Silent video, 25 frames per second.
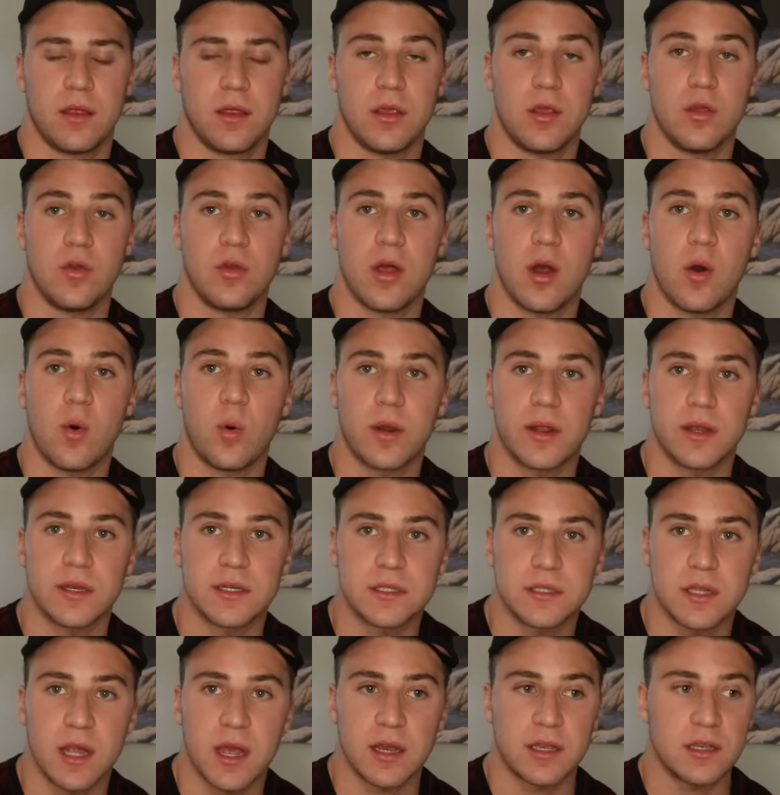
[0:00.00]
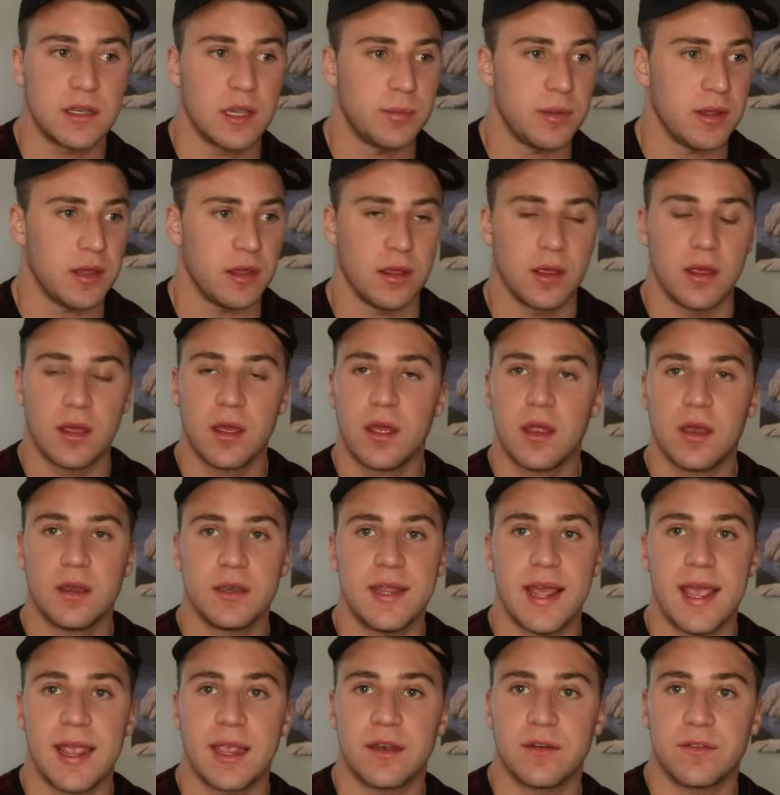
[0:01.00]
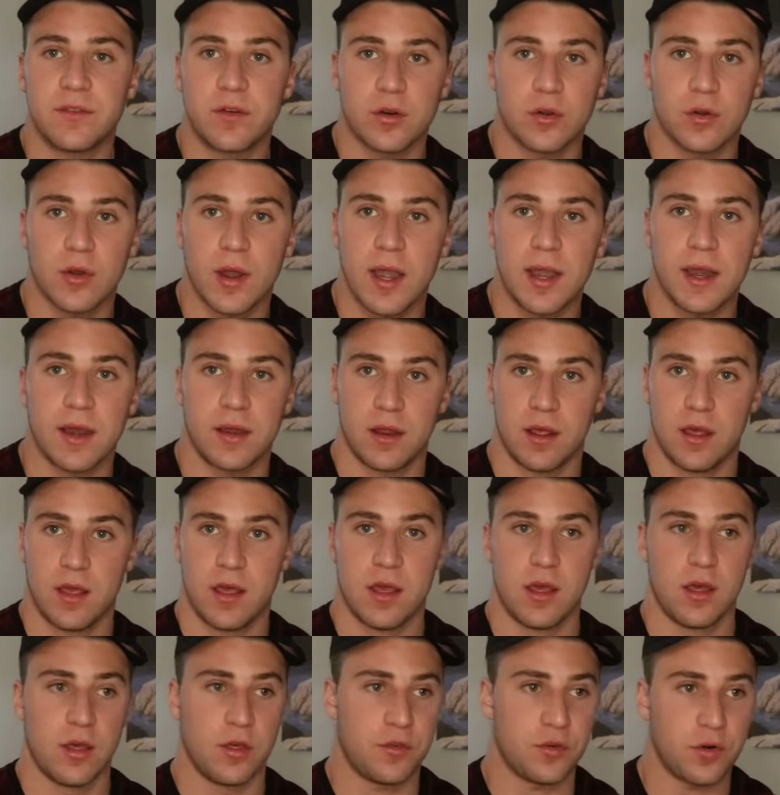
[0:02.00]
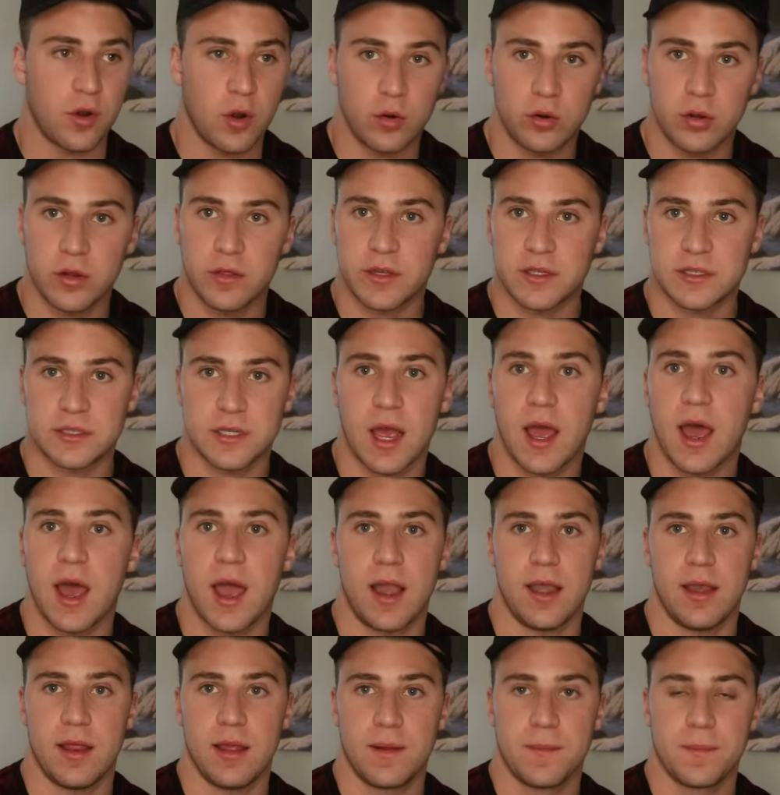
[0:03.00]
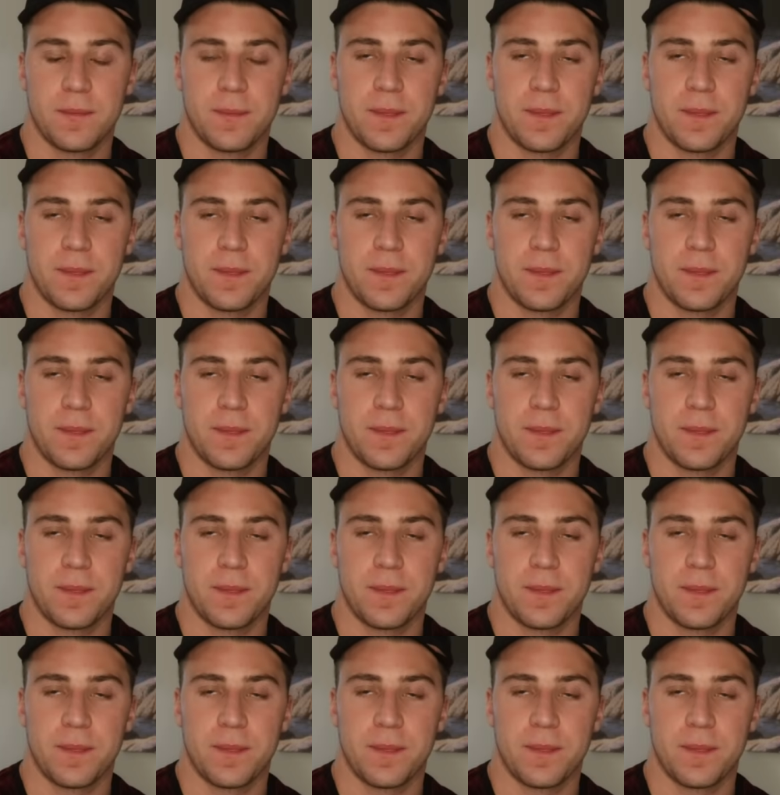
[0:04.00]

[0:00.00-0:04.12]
You know what it's like to be taken for granted, thrown to the side,